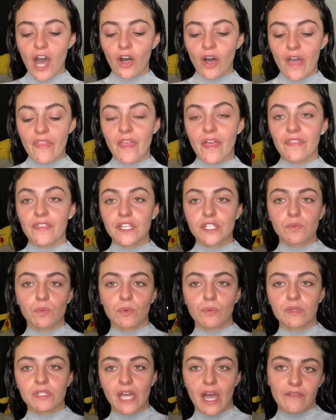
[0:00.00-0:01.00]
and then this one
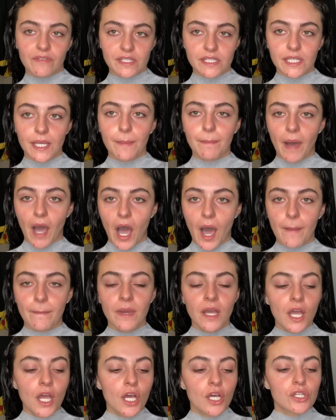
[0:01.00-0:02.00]
was obviously a balm.
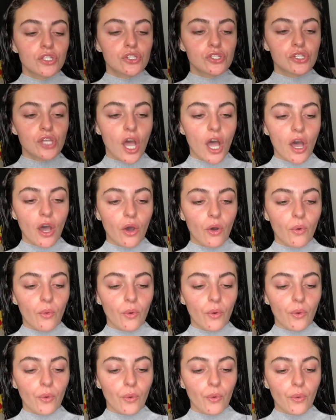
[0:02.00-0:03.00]
So
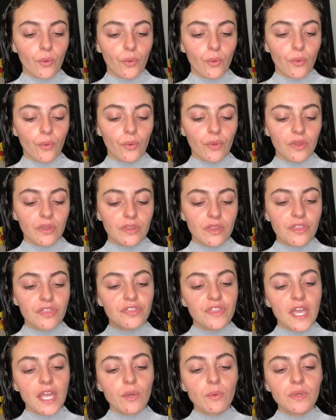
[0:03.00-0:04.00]
the
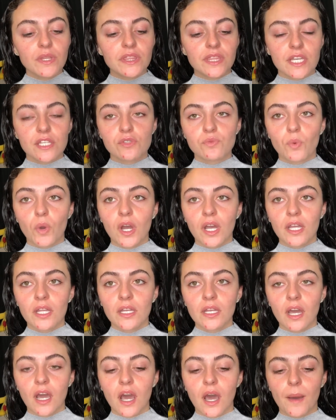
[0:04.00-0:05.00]
thing with this one,
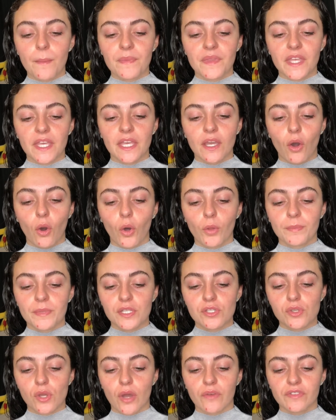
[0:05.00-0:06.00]
the Hold Me
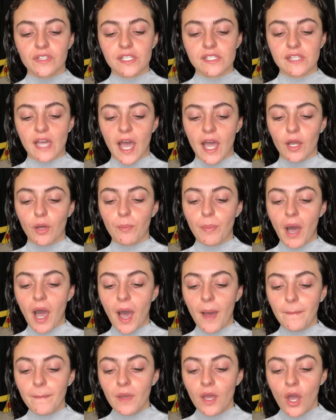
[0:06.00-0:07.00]
Softly Style
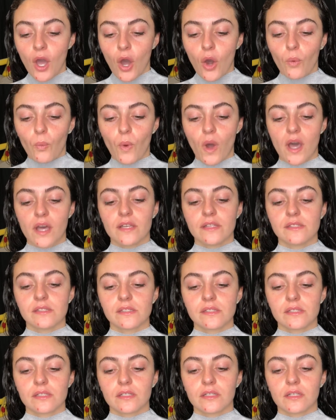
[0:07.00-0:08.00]
Balm,
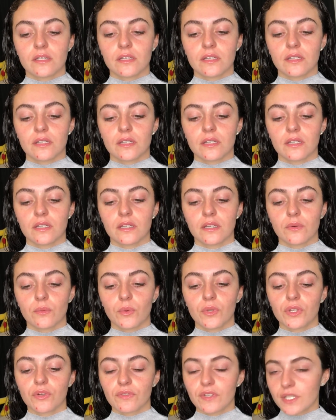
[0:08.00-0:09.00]
was,
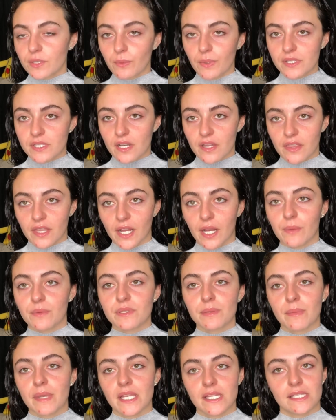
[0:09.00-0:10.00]
well, there really wasn't a thing. It was
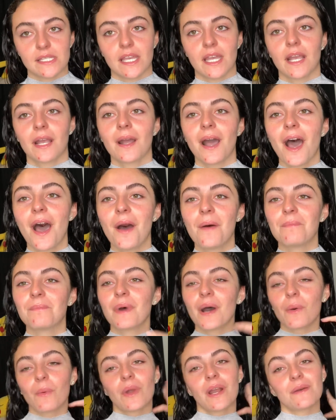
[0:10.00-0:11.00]
amazing.
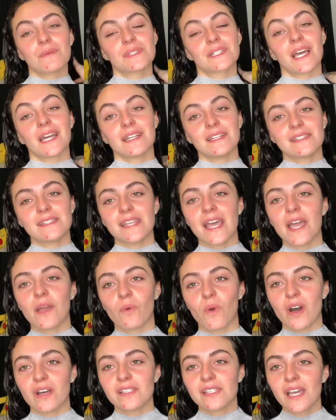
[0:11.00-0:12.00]
But what I was gonna say
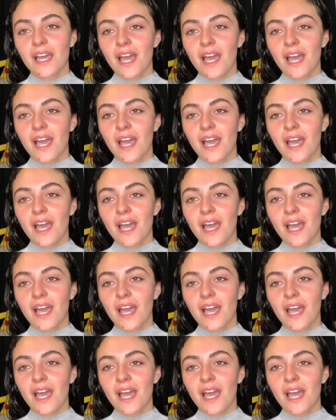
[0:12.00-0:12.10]
was,